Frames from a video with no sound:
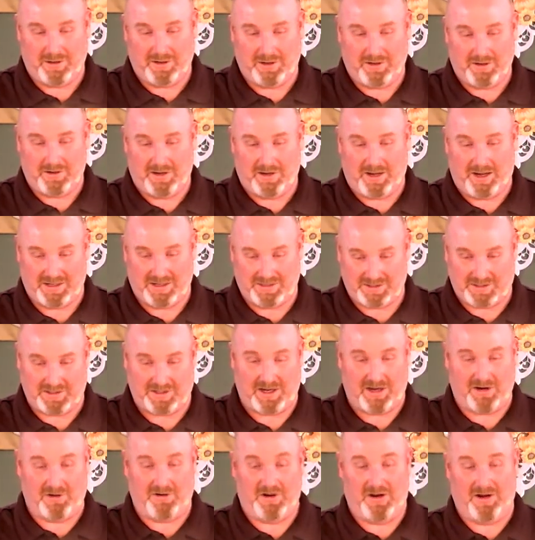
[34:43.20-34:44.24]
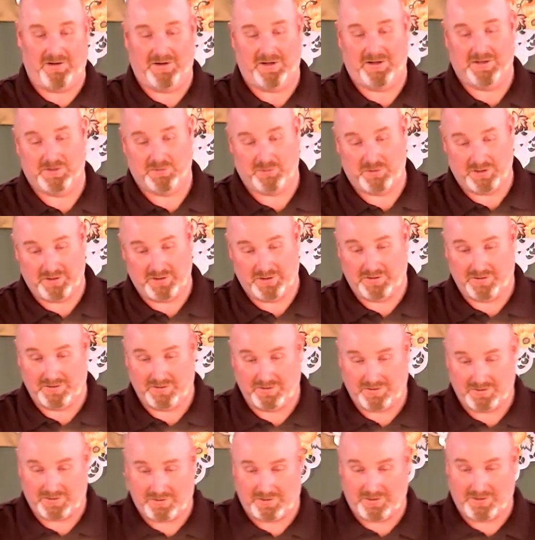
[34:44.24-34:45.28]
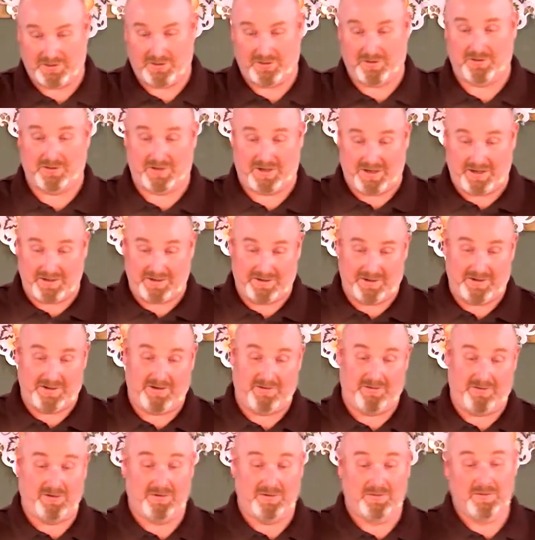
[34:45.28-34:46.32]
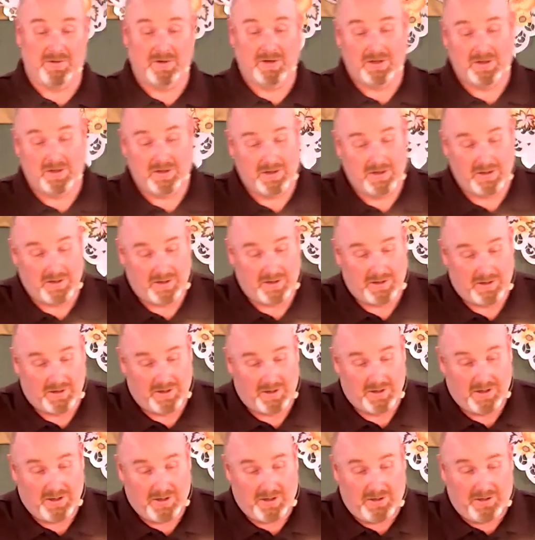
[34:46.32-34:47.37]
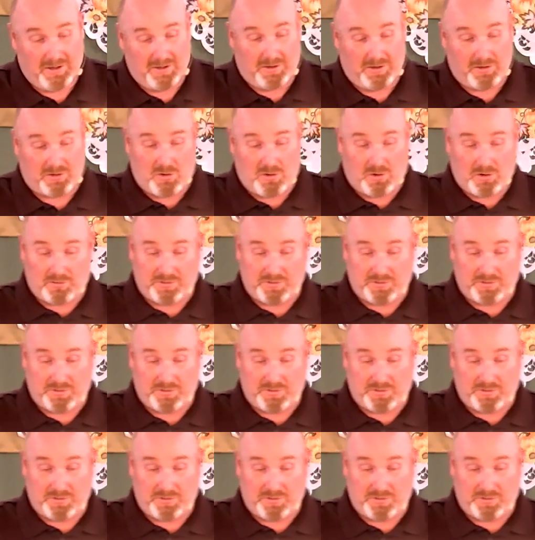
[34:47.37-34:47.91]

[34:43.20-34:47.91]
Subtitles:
has to carry out his will on the earth and in heaven. The court was